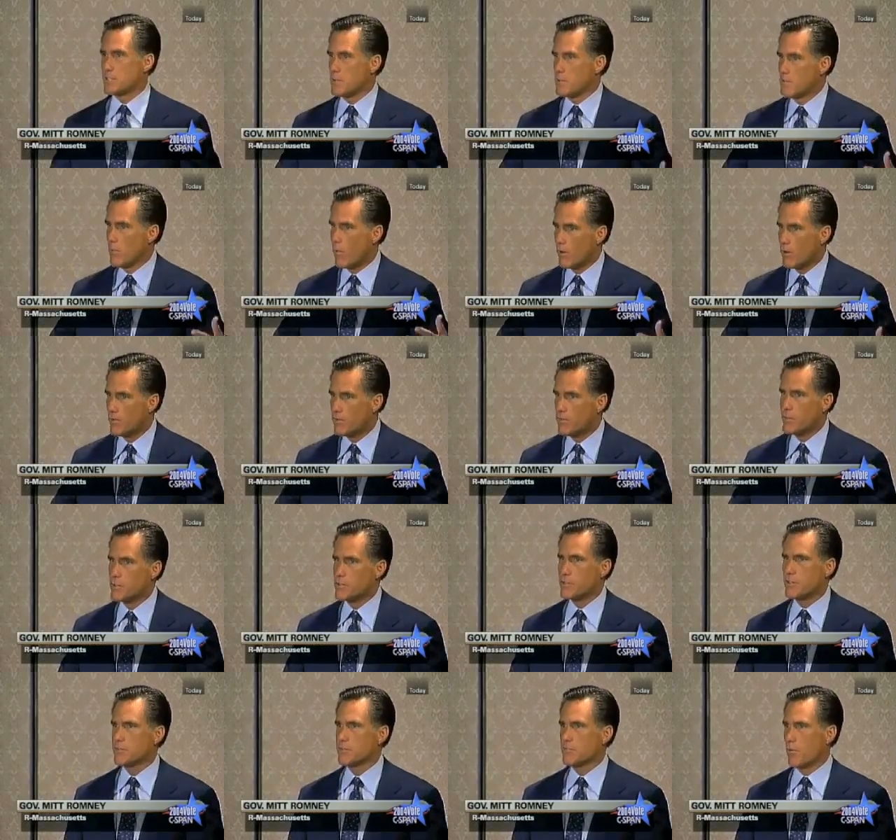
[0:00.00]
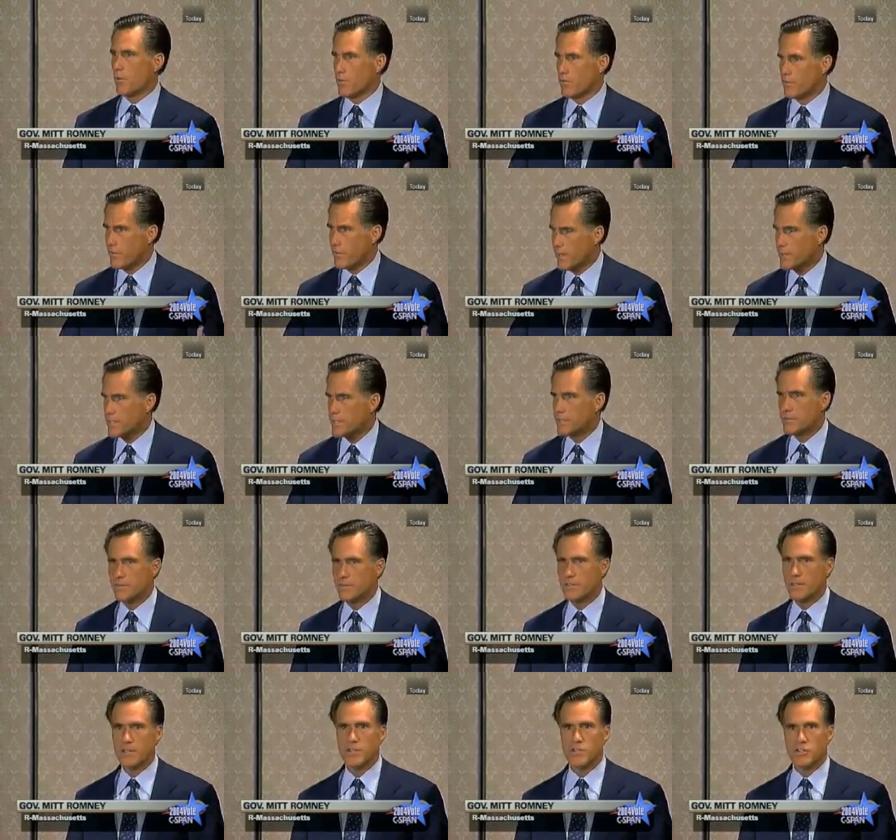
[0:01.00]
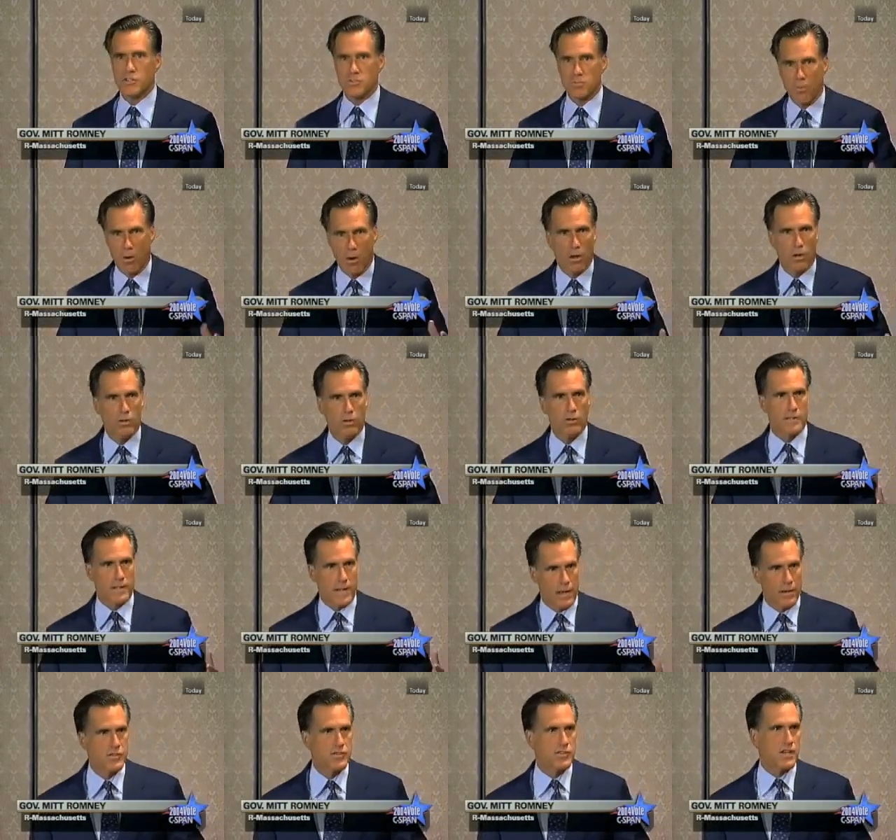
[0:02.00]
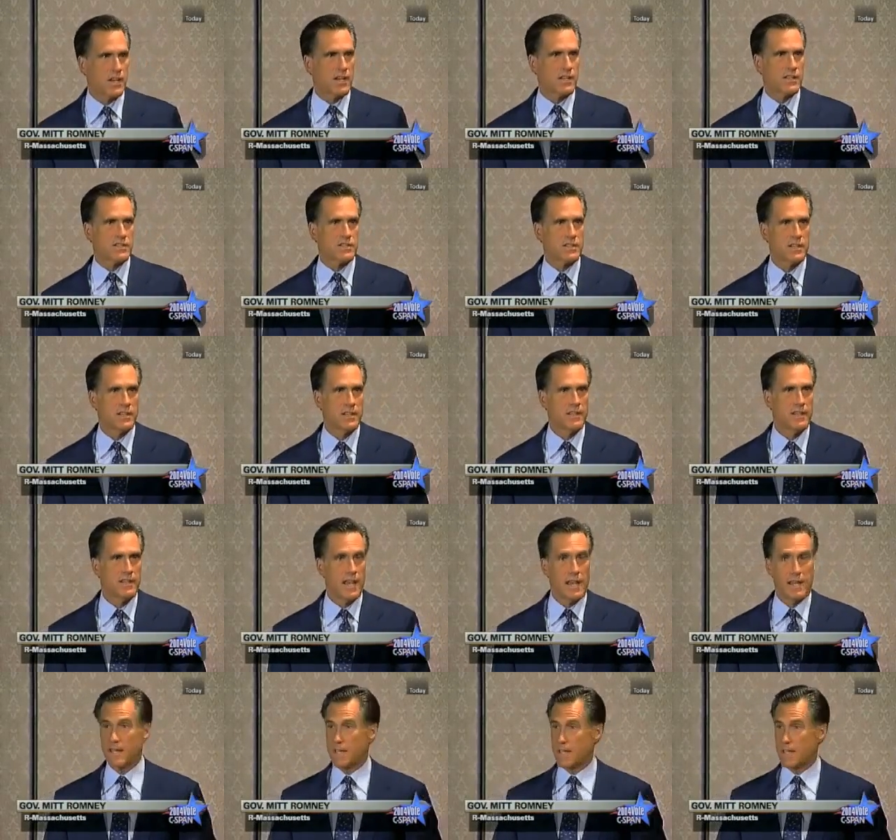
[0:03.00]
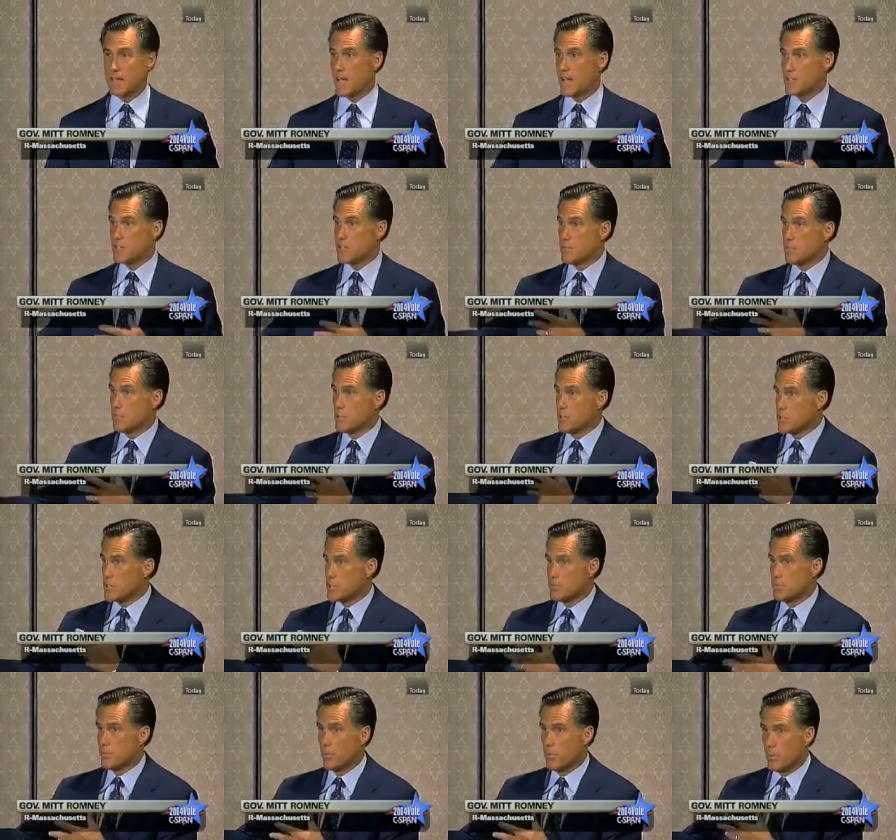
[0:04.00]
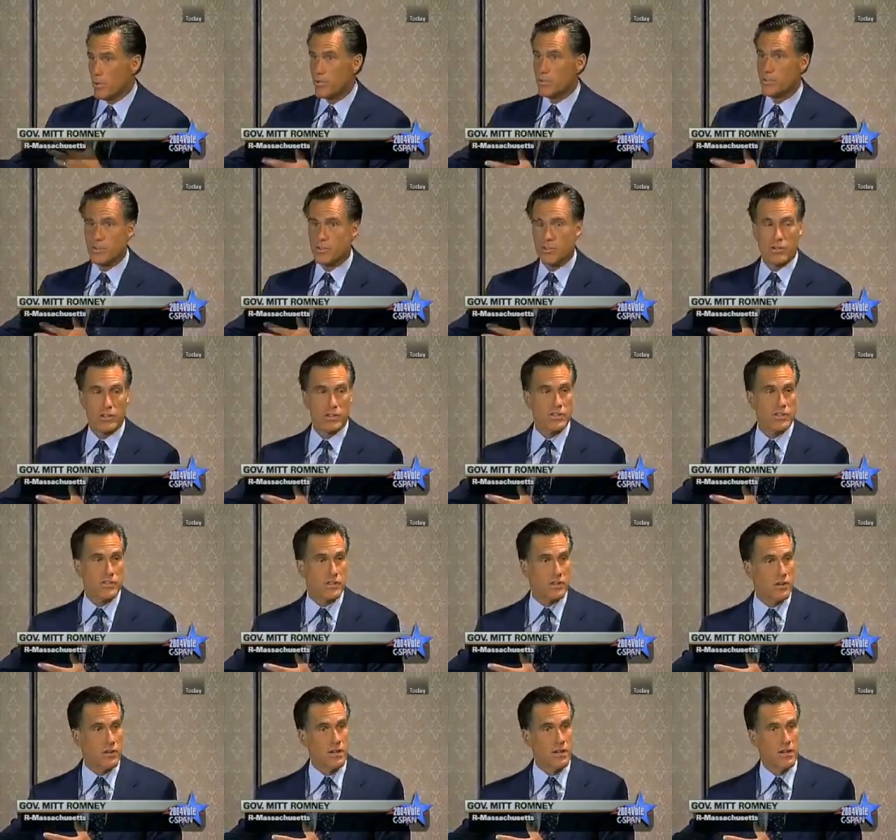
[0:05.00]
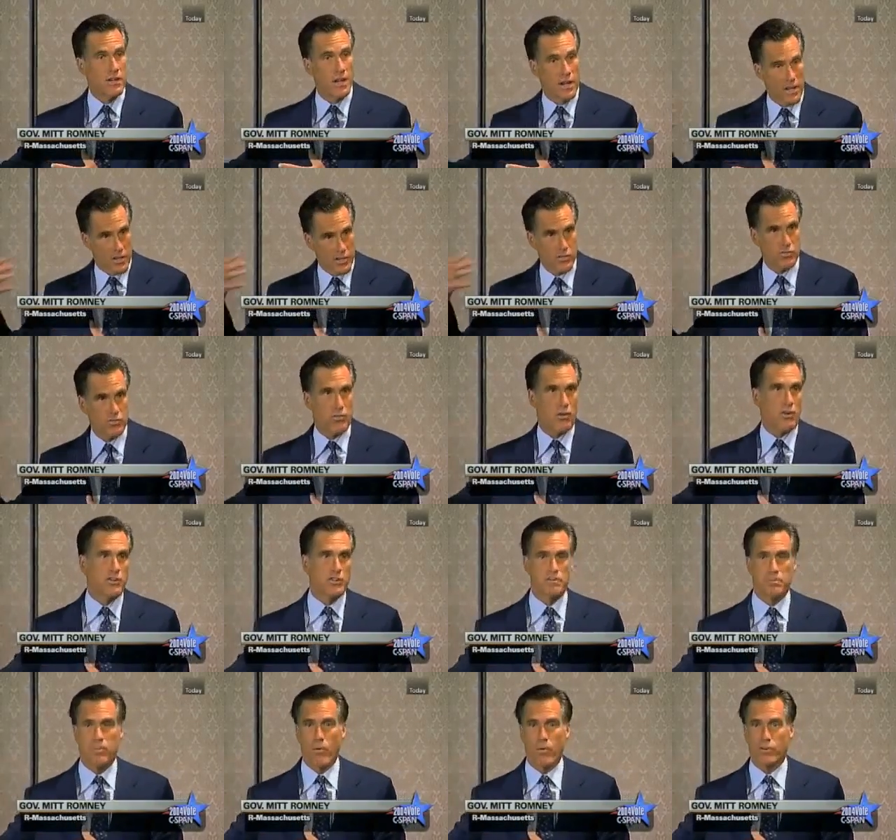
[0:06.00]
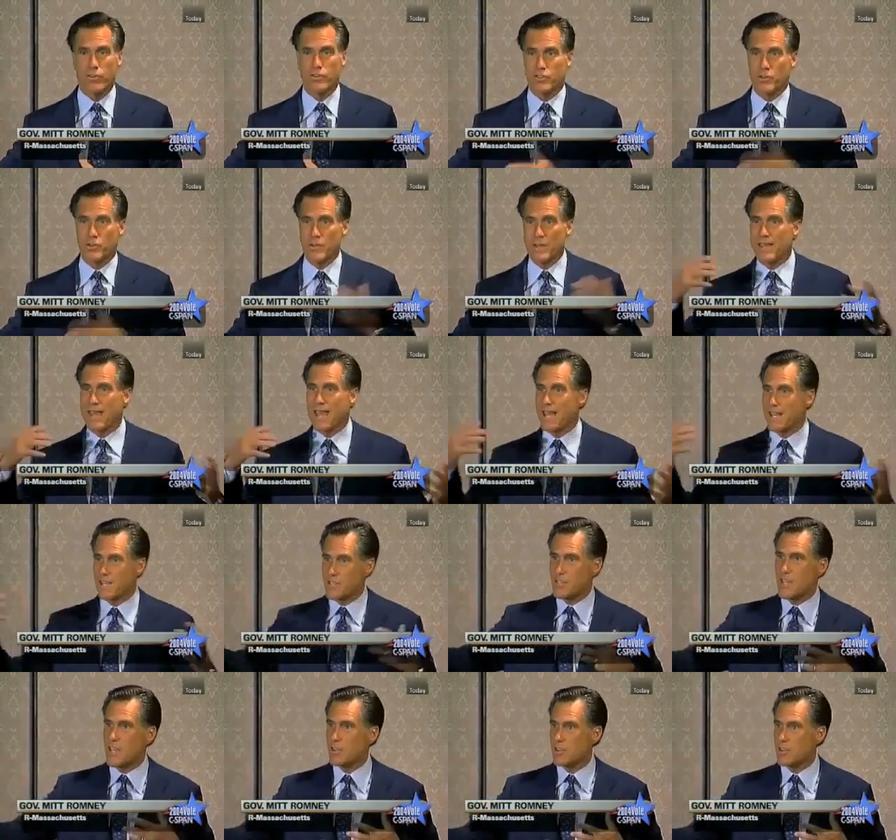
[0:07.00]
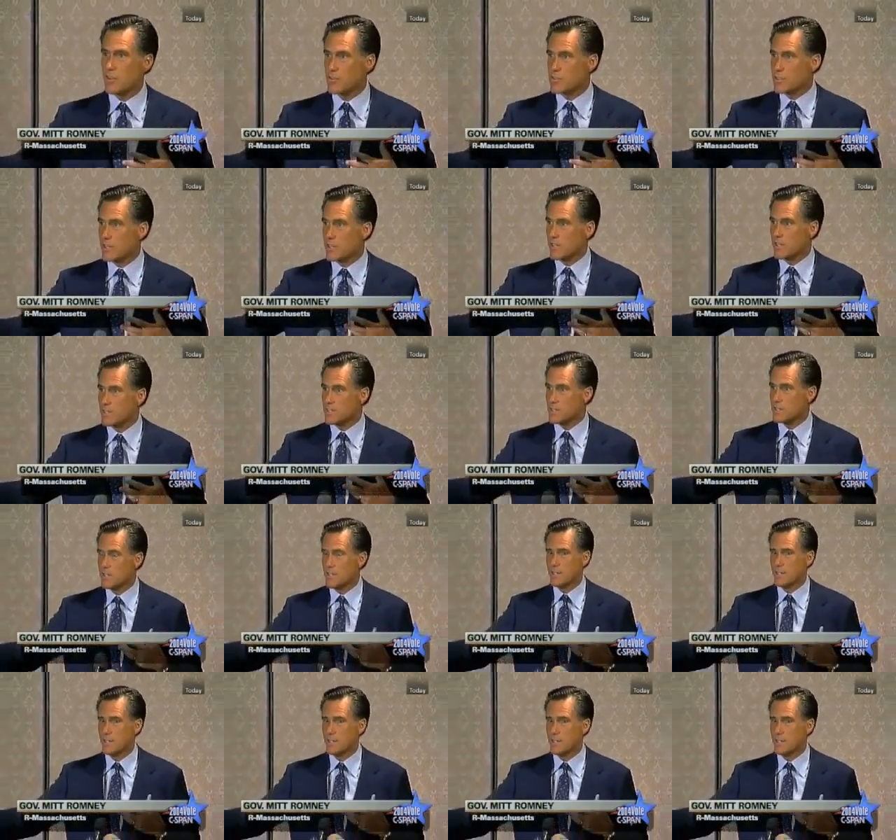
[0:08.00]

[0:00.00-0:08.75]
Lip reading: to be more efficient, more effective, smaller, downsized, and yet he has the municipal workers' unions that are his strong supporters. So he can't say those things.